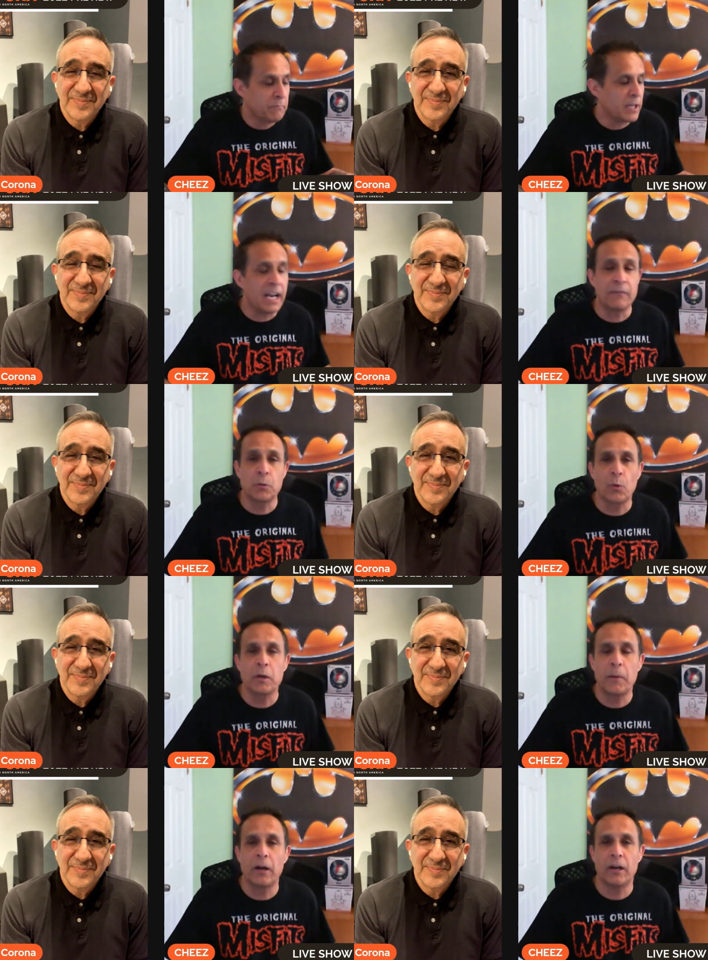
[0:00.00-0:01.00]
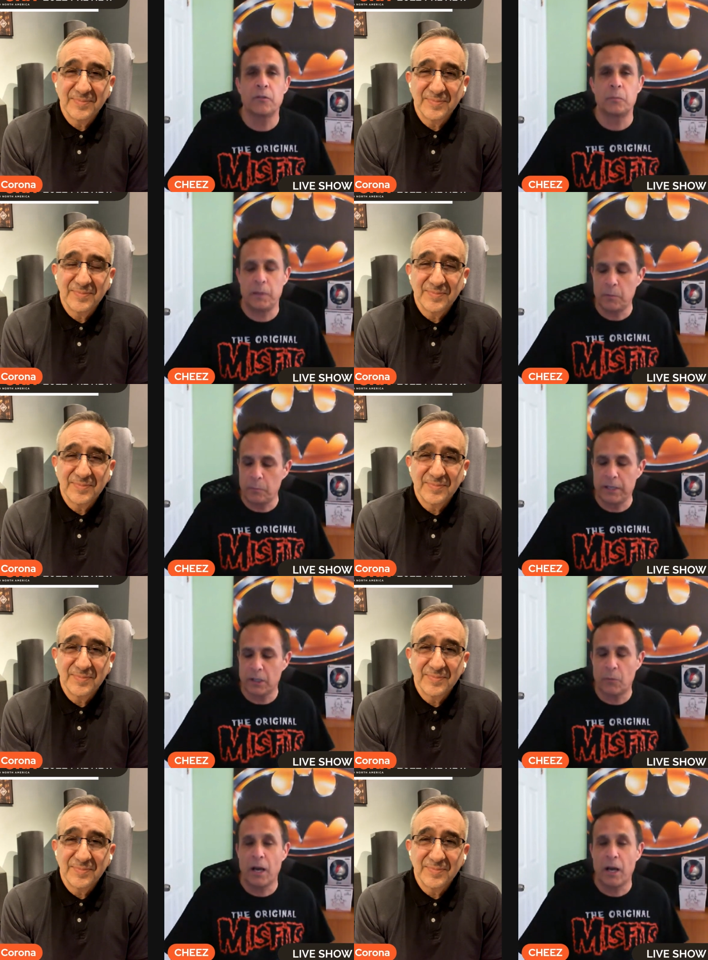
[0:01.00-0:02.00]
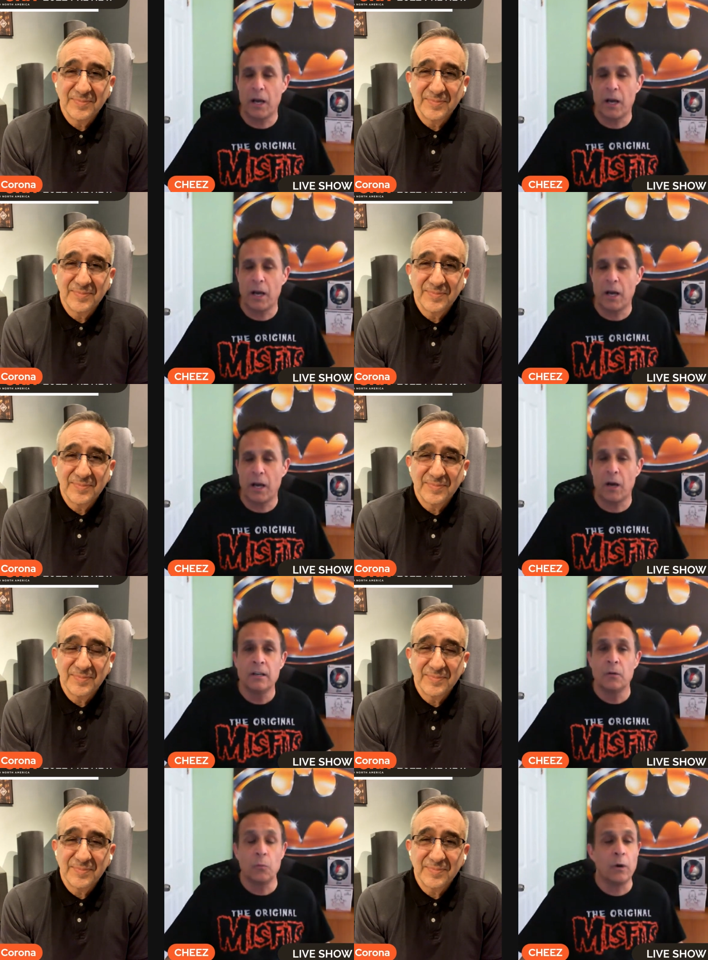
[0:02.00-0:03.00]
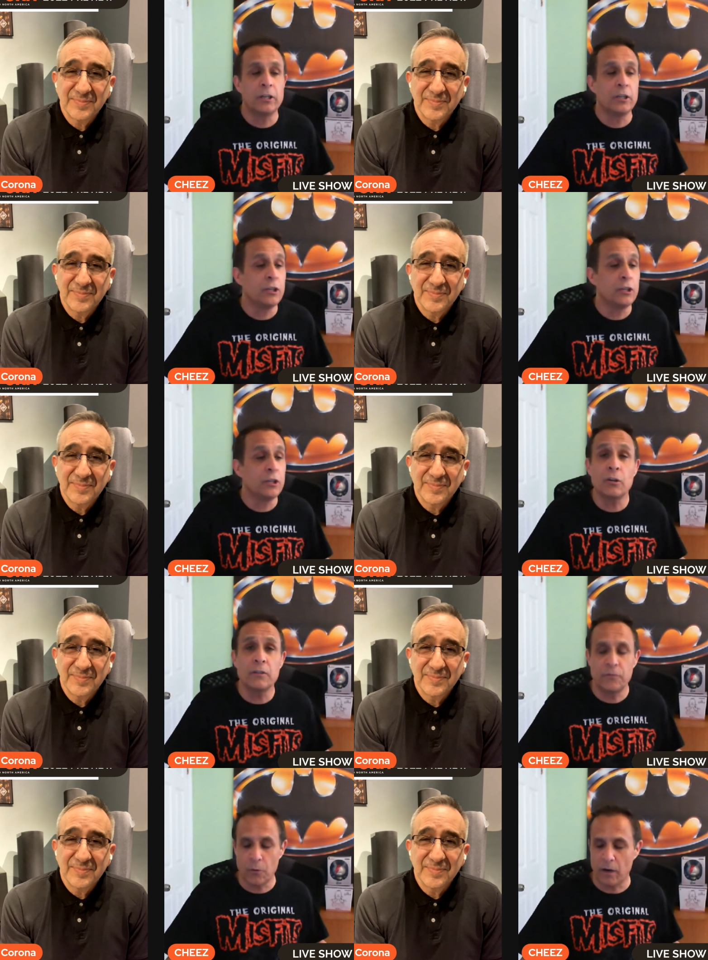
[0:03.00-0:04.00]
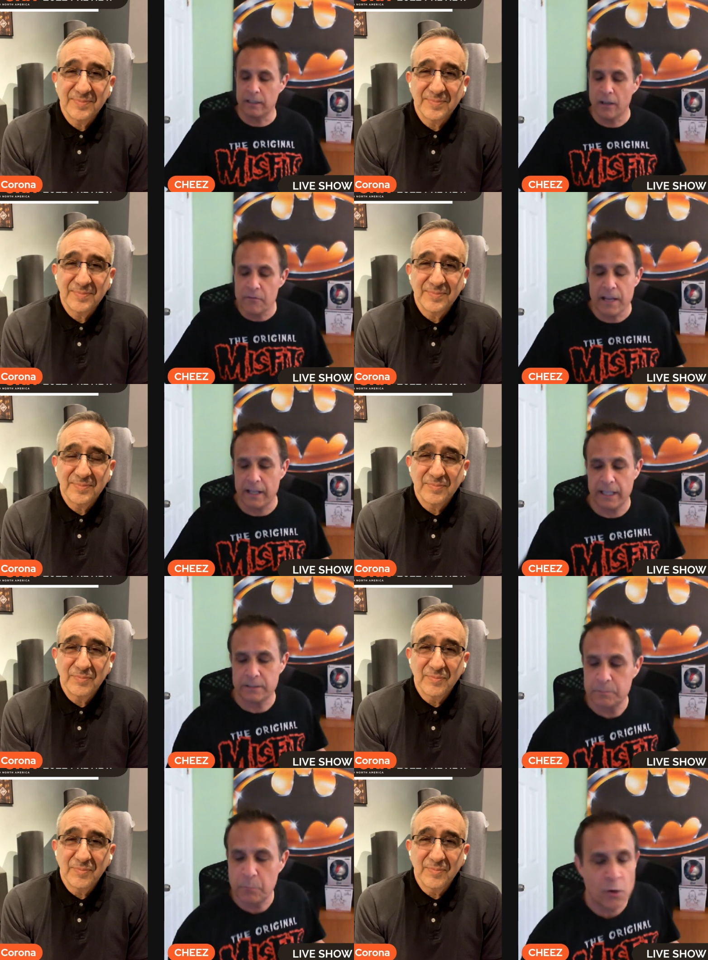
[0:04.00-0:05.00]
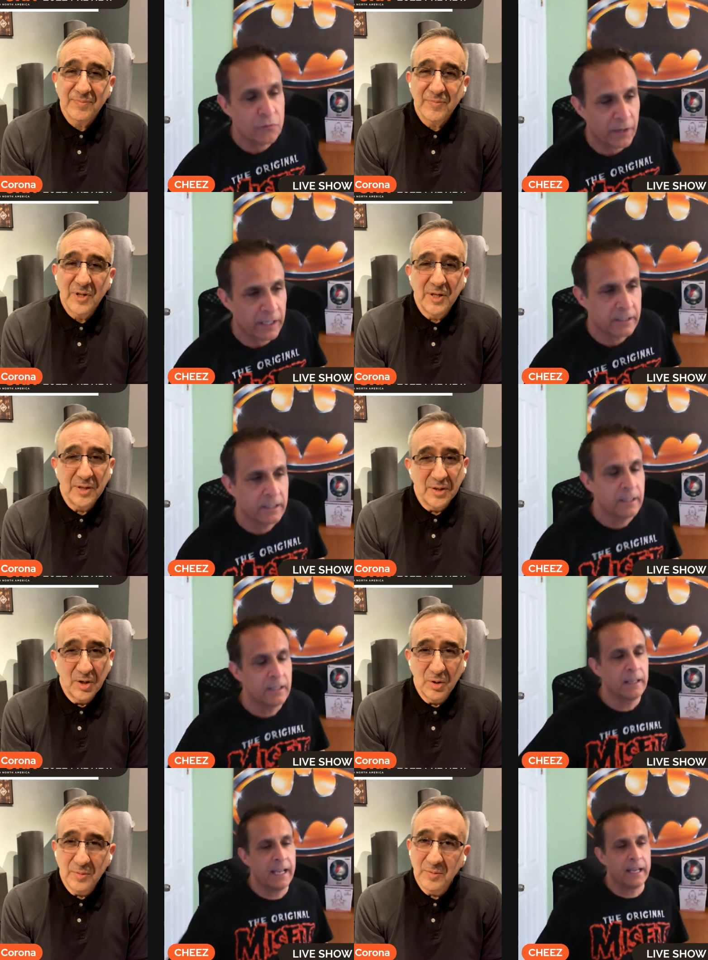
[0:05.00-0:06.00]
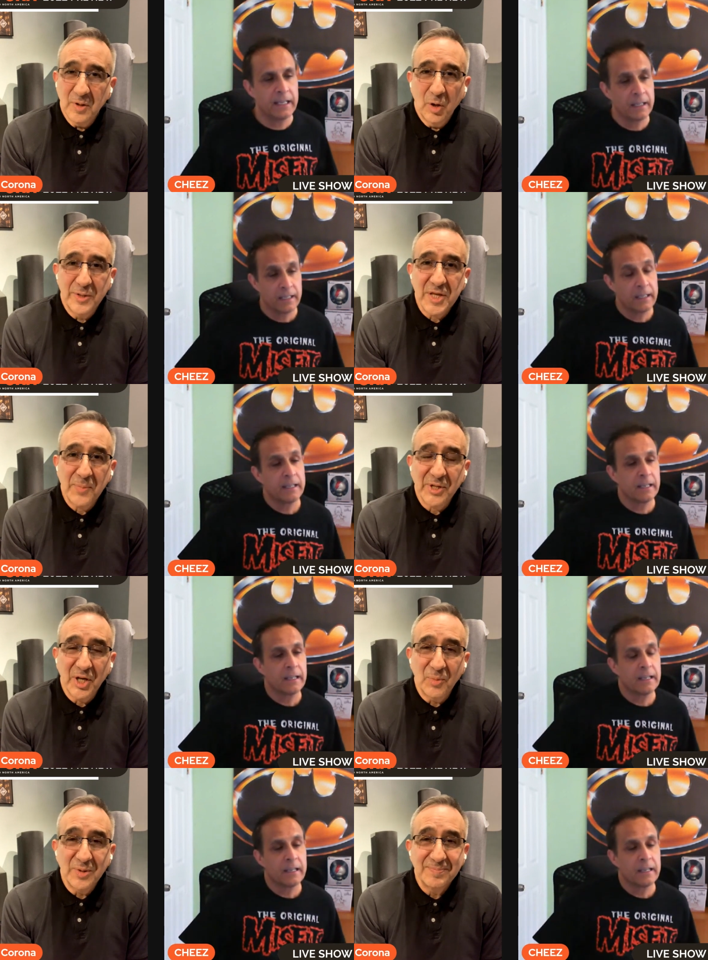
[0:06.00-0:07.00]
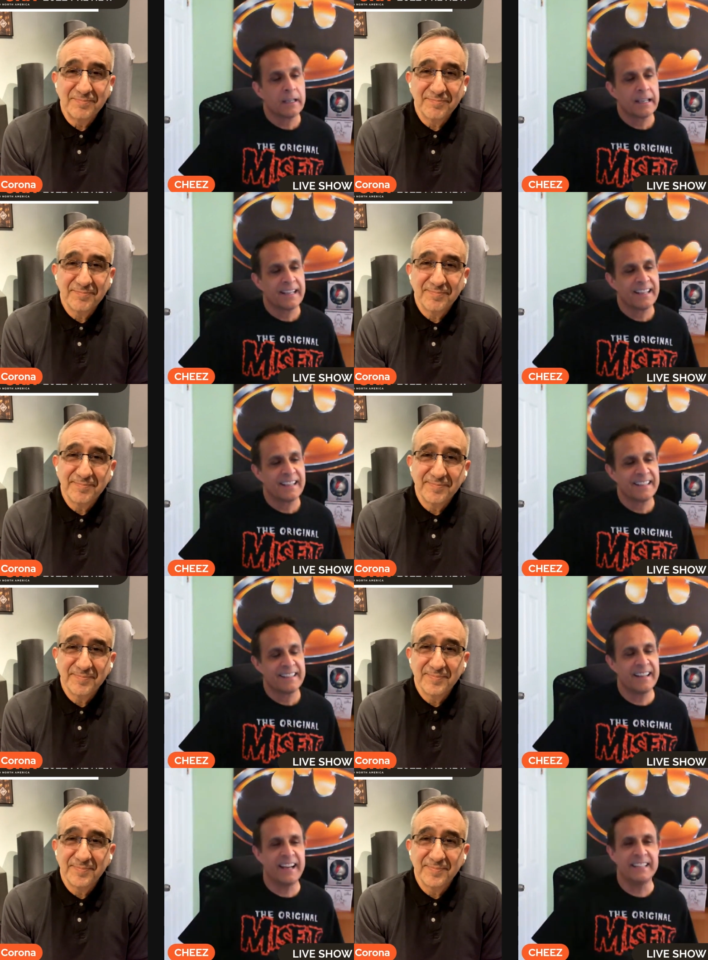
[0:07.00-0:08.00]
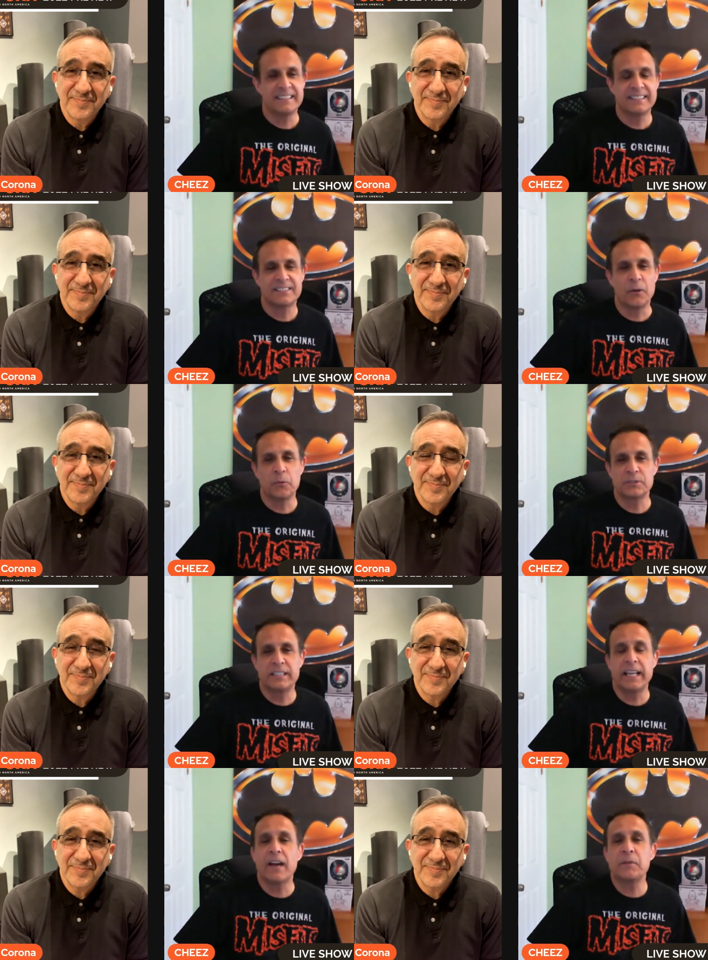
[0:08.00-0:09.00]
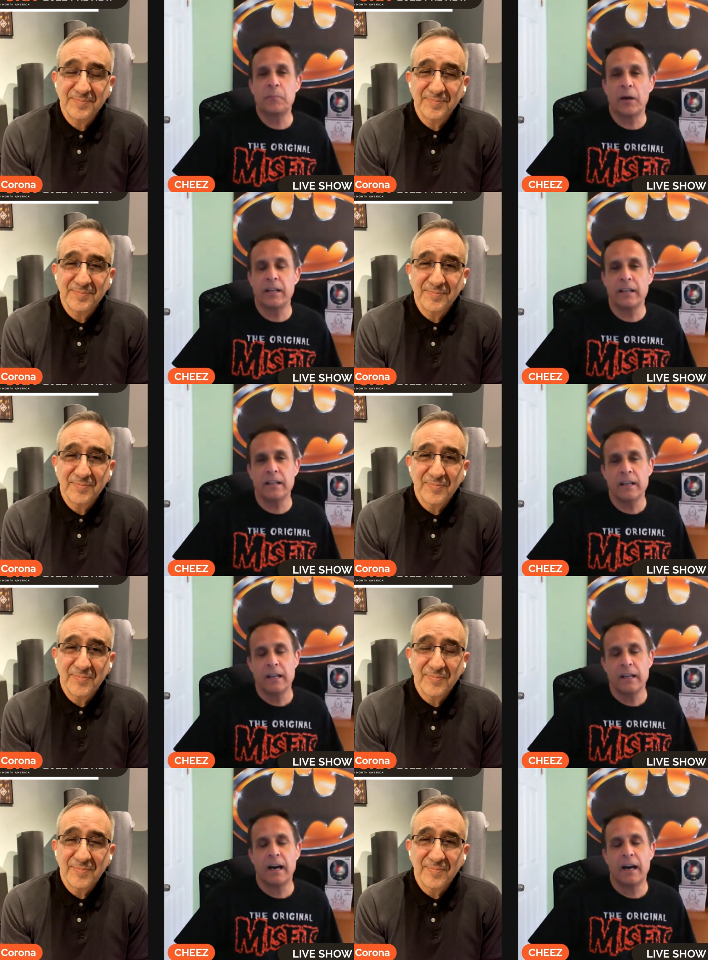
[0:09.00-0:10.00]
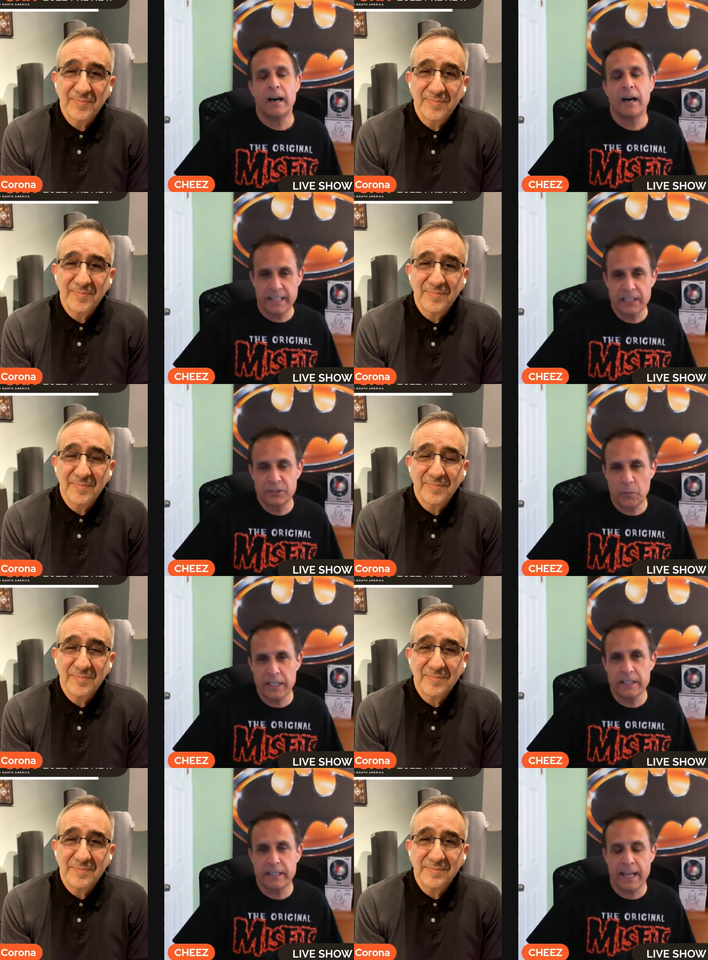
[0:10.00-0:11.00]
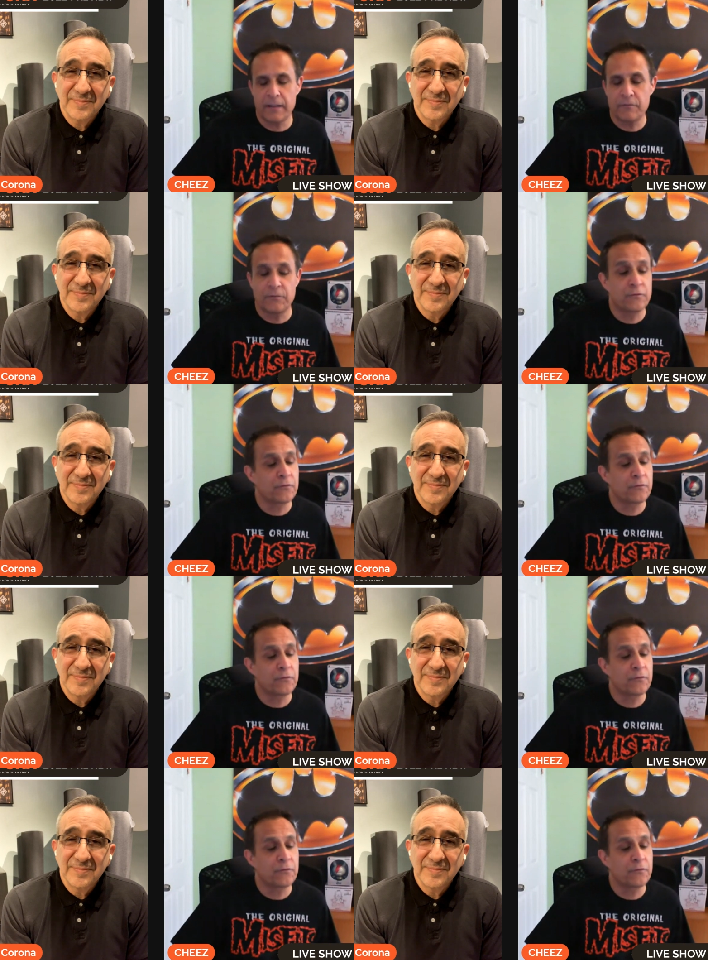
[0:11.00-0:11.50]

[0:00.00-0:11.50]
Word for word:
Speaker 1: not have to worry about other people being around if that's what you're looking for. I love that. That's perfect.
Speaker 2: Oh, always happy to help.
Speaker 1: Nice. So we'll see everybody uh, next week and